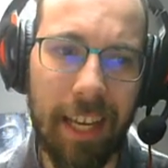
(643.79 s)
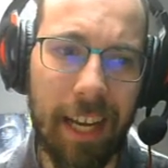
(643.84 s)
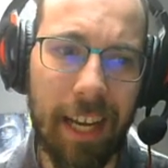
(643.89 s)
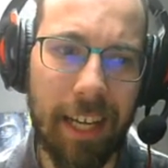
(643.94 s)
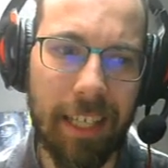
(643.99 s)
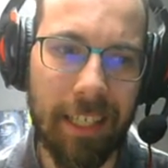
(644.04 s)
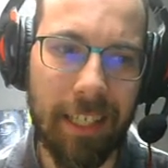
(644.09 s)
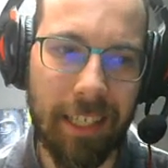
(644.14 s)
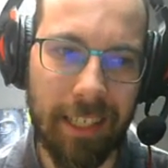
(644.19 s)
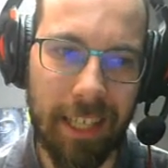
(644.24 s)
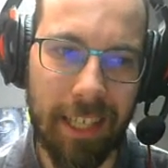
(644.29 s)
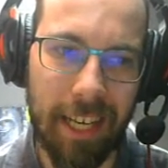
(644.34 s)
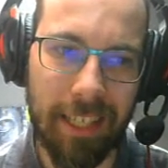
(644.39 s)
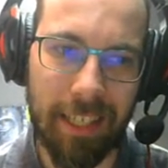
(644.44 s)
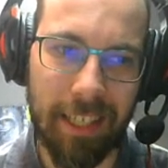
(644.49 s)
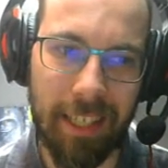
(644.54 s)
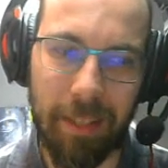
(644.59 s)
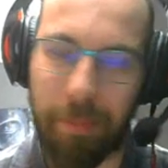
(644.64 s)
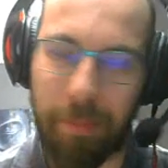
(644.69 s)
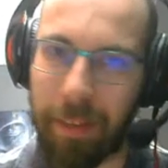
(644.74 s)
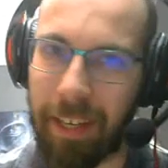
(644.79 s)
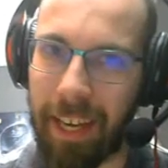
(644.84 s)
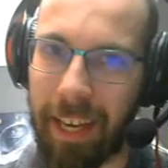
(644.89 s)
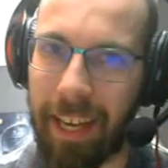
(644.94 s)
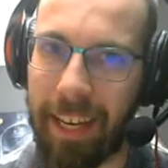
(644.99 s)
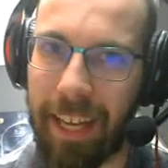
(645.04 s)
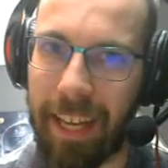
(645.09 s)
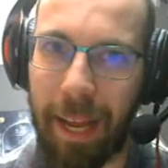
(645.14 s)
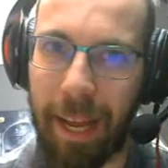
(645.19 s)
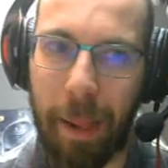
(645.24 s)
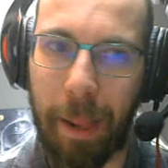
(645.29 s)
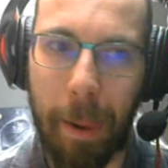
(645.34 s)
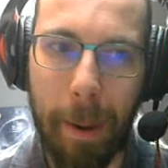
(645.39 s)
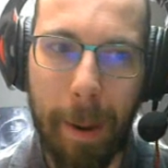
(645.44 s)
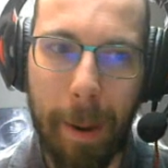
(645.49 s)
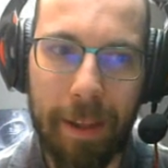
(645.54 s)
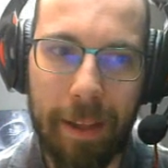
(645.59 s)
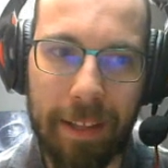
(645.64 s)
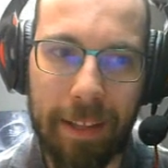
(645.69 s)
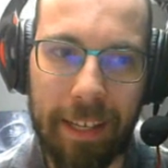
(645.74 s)
think I said in the
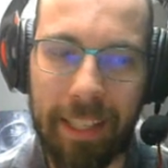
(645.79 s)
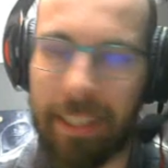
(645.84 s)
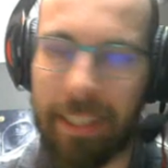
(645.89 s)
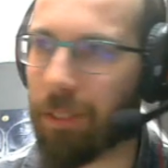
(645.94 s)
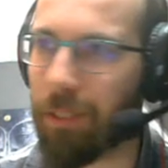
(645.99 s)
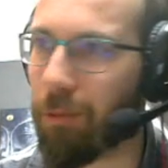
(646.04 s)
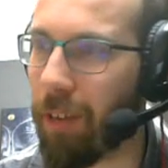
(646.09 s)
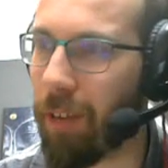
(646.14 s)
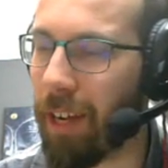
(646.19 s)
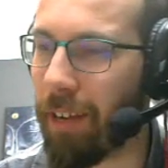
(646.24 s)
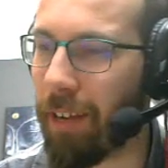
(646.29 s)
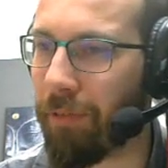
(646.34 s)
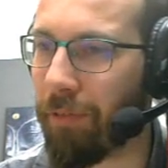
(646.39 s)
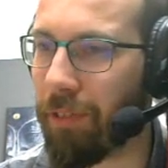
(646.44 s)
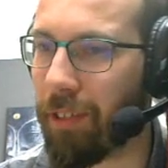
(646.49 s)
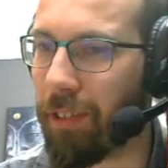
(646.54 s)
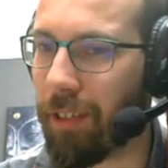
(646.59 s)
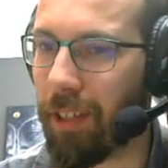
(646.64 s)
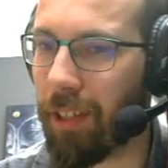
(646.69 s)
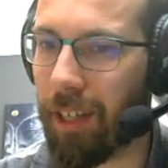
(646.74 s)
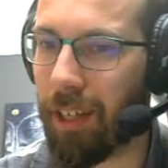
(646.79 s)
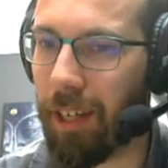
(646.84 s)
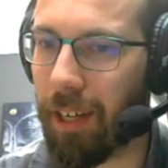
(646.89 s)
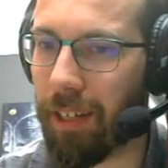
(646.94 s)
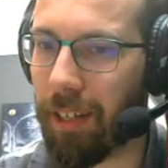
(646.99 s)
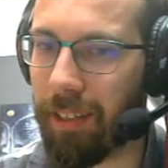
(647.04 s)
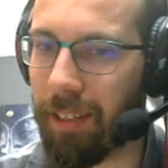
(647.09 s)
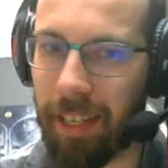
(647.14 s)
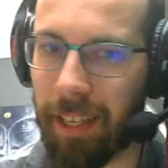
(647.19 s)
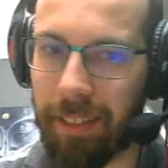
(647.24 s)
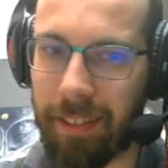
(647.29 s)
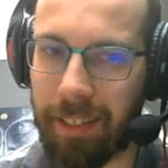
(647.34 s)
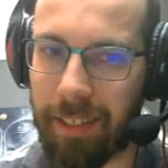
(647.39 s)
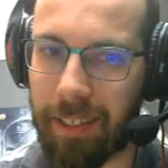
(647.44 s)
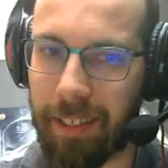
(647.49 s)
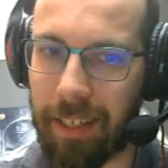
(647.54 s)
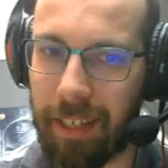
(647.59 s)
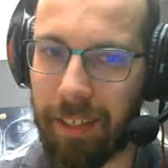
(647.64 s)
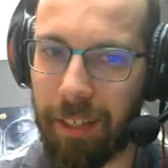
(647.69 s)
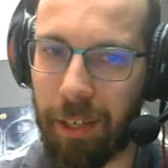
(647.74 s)
beginning in the draft
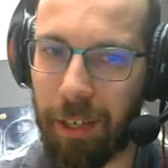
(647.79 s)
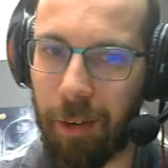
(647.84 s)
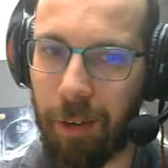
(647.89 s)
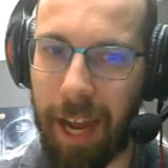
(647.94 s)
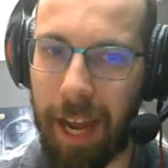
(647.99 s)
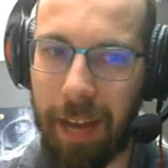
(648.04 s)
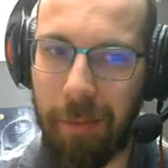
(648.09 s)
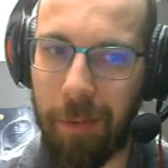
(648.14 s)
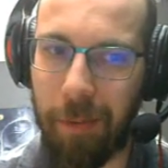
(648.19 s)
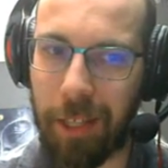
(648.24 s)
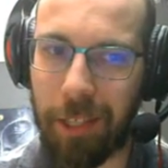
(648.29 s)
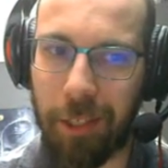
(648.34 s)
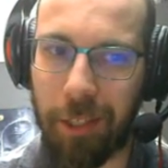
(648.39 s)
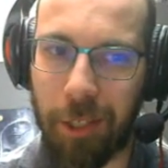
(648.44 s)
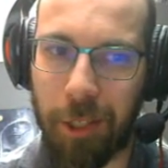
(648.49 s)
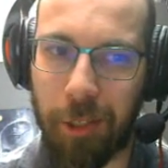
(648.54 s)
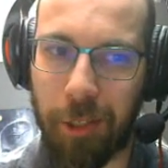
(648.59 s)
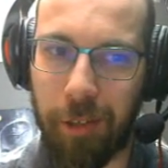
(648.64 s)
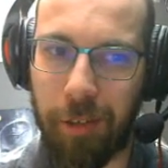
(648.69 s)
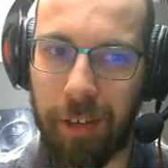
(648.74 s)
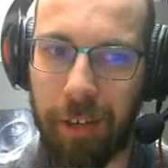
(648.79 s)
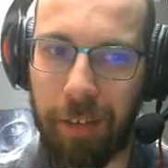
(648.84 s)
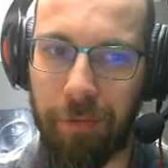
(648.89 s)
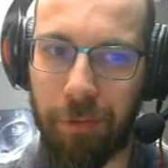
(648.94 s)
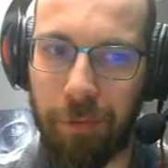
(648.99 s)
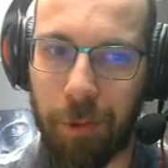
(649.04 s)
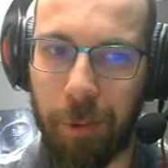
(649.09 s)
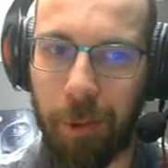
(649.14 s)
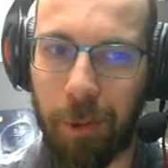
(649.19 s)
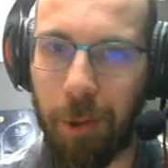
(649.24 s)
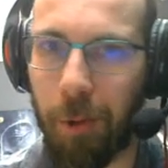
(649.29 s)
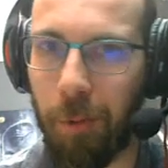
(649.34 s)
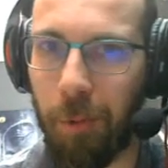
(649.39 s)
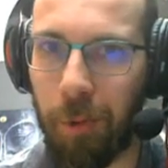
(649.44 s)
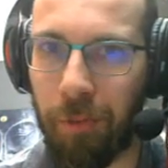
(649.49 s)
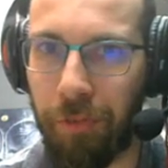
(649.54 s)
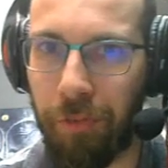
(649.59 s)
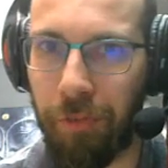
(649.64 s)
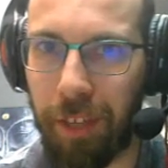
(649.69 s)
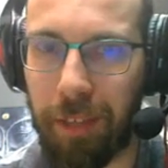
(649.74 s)
that, you know, I wasn't sure if
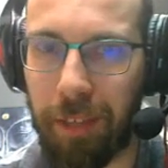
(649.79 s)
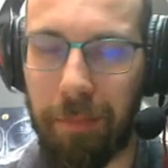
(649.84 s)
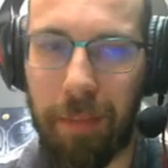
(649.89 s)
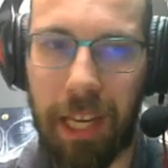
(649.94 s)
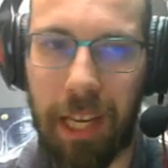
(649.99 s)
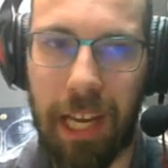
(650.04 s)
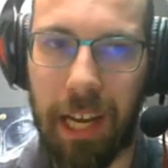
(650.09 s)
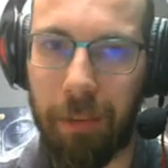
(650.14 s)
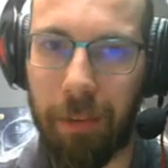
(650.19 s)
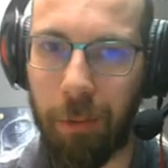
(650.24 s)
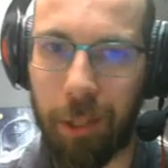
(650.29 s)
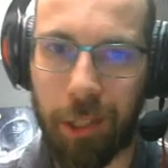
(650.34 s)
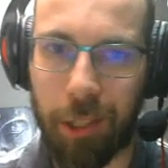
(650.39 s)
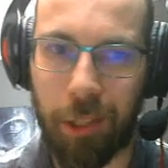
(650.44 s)
Torkoal would fit me.